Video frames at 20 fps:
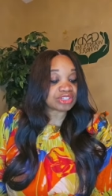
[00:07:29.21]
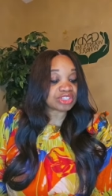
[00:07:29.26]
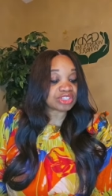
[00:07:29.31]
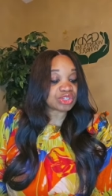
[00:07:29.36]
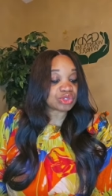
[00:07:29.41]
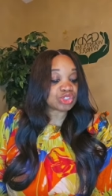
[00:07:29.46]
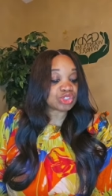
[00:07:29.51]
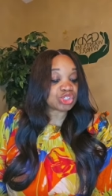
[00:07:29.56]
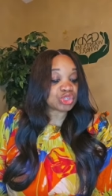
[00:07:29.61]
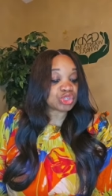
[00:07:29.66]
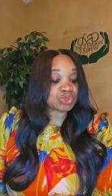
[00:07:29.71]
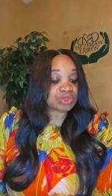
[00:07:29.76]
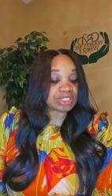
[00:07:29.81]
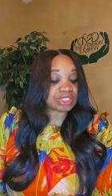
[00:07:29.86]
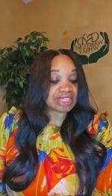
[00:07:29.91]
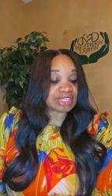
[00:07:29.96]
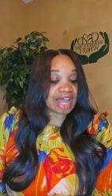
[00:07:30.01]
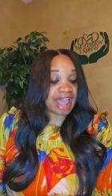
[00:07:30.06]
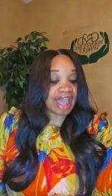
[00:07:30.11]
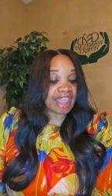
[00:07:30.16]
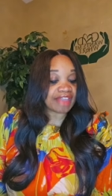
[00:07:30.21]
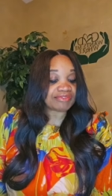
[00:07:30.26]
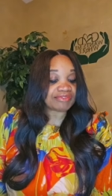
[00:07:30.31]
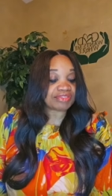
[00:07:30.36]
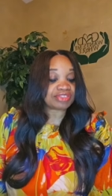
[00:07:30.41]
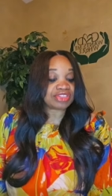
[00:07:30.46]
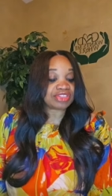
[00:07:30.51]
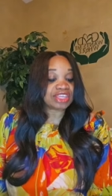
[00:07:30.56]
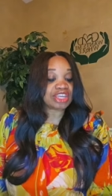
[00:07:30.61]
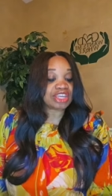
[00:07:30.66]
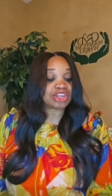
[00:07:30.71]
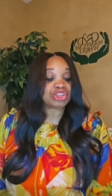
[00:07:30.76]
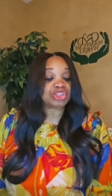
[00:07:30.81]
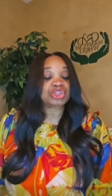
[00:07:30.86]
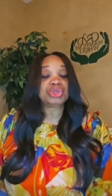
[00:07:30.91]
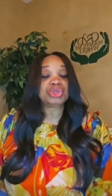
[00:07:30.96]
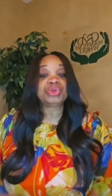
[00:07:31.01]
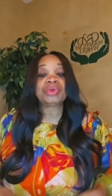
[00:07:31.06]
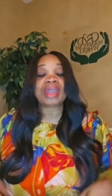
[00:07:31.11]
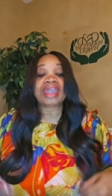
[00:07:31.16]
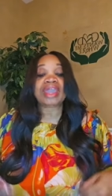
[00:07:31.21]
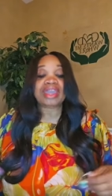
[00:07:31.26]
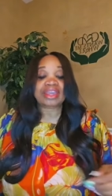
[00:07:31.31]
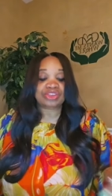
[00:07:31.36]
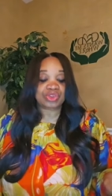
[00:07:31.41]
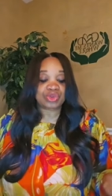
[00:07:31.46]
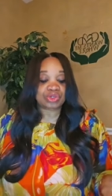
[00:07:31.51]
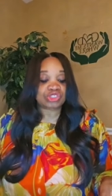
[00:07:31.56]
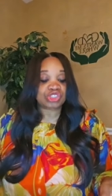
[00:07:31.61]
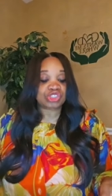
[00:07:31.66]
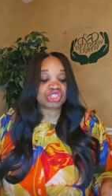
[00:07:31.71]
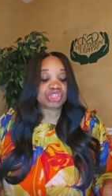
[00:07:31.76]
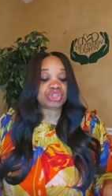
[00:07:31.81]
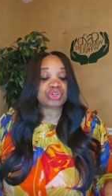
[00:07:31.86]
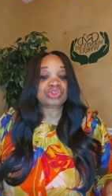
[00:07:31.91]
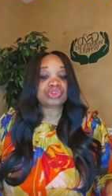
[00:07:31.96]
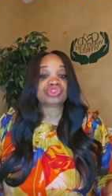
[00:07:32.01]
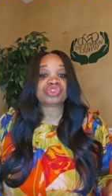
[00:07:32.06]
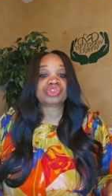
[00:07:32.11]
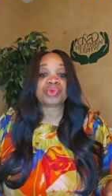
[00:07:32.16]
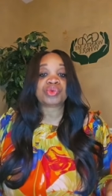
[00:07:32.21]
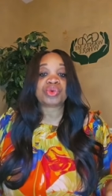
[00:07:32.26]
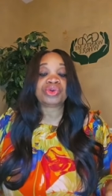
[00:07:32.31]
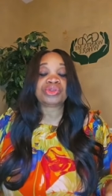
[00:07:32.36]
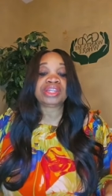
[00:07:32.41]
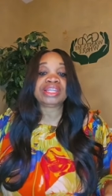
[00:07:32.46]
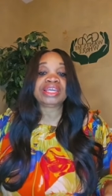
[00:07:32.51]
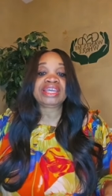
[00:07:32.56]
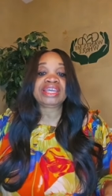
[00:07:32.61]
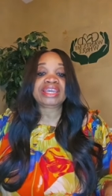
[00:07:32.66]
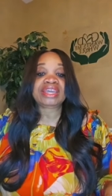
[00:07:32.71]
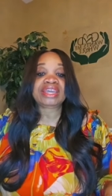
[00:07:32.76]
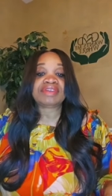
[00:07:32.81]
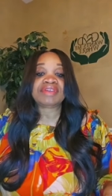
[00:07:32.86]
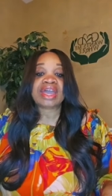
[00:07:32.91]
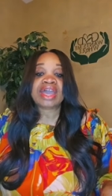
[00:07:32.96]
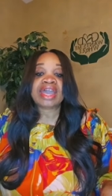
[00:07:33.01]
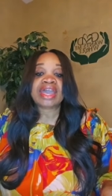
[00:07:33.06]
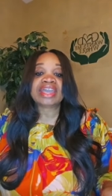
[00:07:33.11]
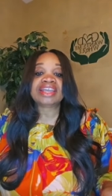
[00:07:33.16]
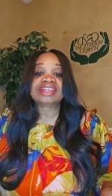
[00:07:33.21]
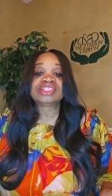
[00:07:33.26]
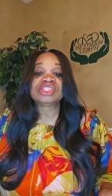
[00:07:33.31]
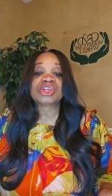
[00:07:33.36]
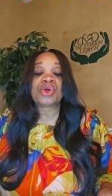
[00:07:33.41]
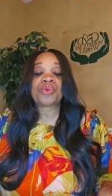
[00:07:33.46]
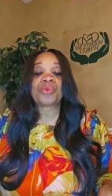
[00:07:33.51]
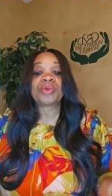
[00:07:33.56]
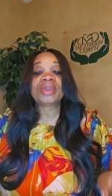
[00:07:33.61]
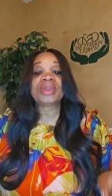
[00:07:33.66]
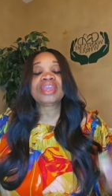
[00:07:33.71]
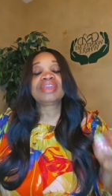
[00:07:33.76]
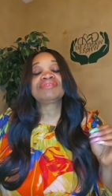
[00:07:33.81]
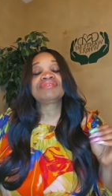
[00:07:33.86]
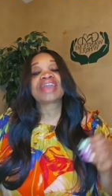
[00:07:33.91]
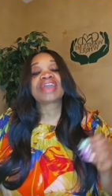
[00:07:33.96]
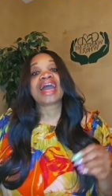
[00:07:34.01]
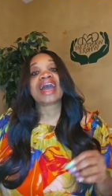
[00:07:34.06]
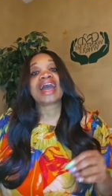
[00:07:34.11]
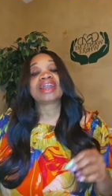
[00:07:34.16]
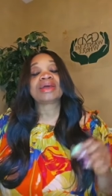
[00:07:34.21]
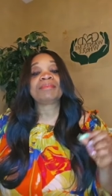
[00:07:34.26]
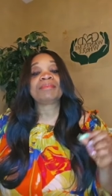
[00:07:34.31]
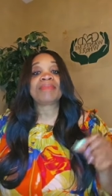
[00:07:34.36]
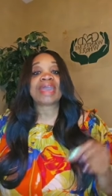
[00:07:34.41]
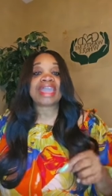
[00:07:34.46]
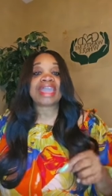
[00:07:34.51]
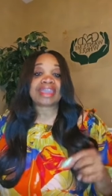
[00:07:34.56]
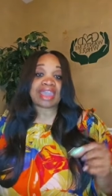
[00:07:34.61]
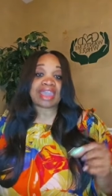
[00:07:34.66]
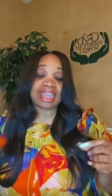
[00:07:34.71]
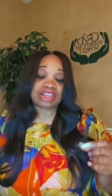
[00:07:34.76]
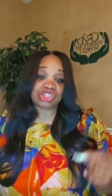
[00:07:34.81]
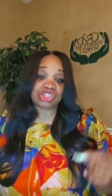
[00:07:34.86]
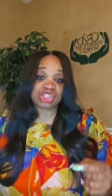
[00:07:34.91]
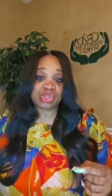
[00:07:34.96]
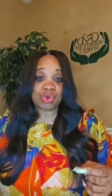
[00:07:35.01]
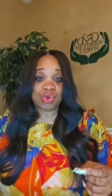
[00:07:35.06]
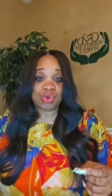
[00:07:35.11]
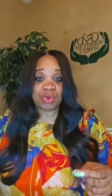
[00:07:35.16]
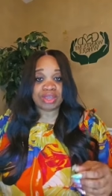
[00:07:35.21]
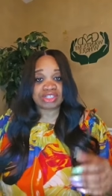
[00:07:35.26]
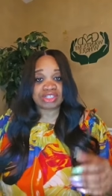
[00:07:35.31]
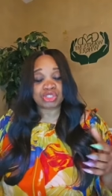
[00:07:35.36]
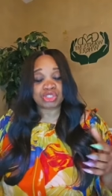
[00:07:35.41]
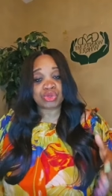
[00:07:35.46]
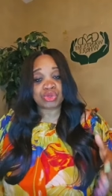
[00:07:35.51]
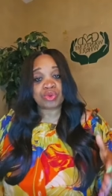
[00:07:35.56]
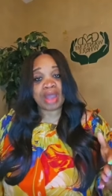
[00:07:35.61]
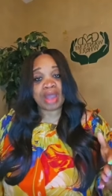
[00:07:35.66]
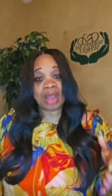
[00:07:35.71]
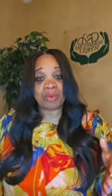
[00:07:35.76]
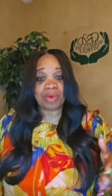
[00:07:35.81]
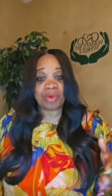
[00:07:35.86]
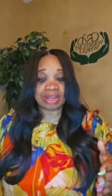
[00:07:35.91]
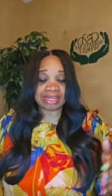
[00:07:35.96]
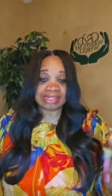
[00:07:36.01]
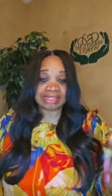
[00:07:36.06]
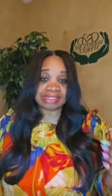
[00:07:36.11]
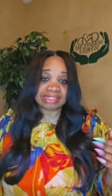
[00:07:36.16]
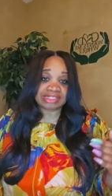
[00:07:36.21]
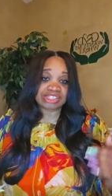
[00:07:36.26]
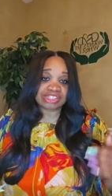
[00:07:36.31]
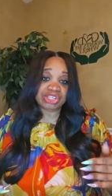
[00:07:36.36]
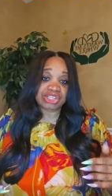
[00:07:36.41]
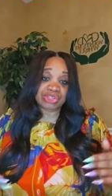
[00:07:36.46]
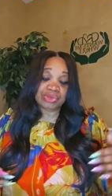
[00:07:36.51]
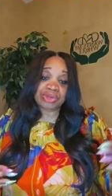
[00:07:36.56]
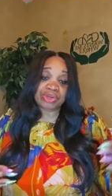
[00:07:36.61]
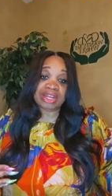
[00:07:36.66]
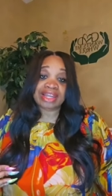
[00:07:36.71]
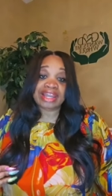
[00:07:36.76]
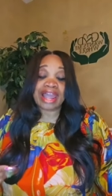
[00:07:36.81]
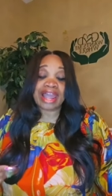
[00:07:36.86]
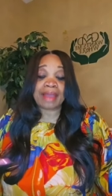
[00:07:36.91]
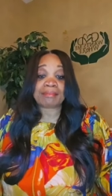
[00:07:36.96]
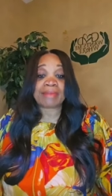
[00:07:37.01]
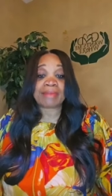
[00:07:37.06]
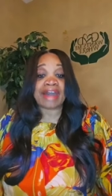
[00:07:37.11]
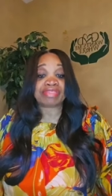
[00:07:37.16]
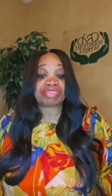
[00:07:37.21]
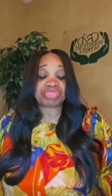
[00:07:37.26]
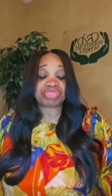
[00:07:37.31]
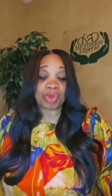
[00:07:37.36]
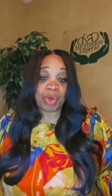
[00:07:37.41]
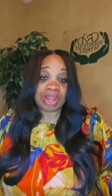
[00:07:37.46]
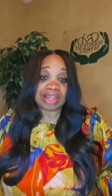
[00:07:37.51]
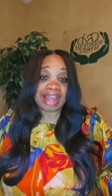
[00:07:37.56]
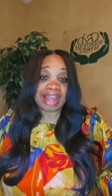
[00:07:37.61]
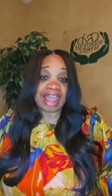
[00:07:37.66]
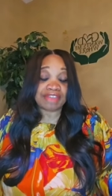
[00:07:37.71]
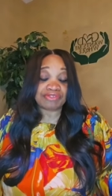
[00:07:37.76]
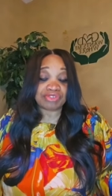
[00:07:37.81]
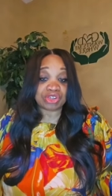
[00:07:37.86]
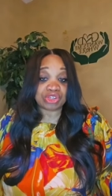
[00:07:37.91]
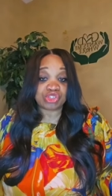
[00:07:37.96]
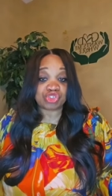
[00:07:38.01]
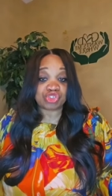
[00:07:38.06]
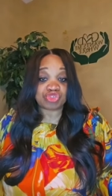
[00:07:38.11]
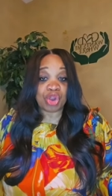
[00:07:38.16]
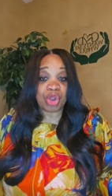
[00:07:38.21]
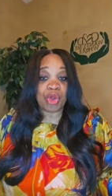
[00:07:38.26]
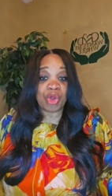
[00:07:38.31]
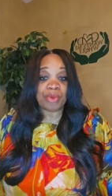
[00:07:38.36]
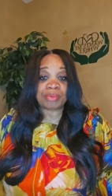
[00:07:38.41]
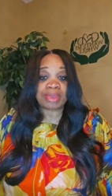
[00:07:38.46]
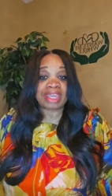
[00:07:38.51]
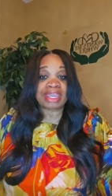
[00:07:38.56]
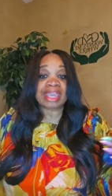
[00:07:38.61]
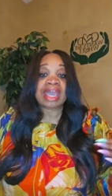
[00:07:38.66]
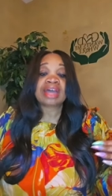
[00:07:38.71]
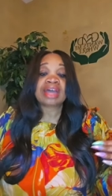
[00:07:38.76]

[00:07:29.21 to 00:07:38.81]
So choose life. Then you and your children will live. And so we've got to make a choice. Do I want to continue to let my thought life control me?